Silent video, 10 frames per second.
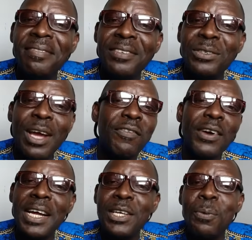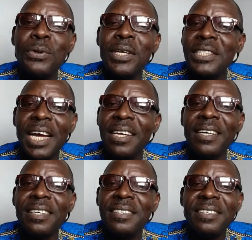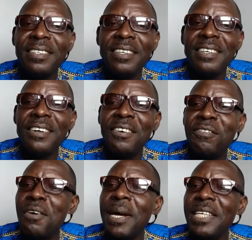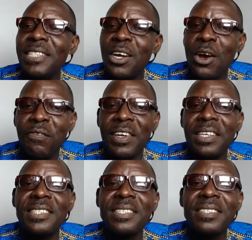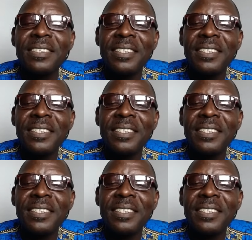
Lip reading: you have already opened a channel for managing conflicts.